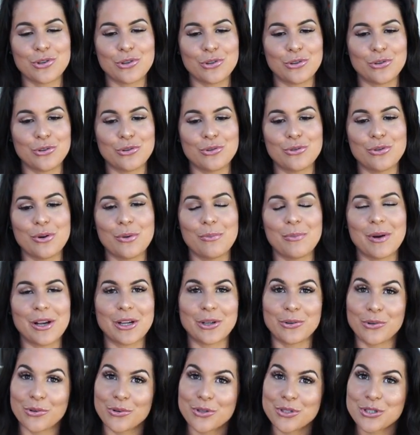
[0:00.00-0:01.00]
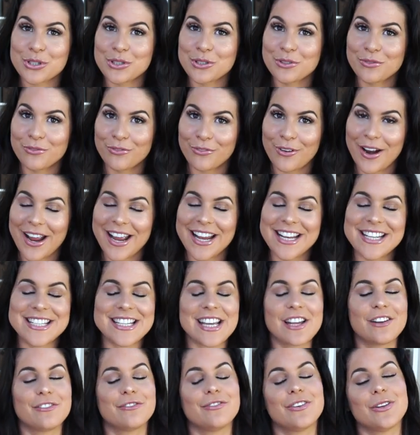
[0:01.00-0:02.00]
to my gorgeous
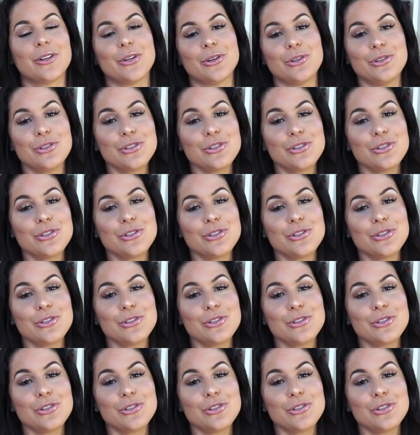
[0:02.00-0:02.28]
friend and fellow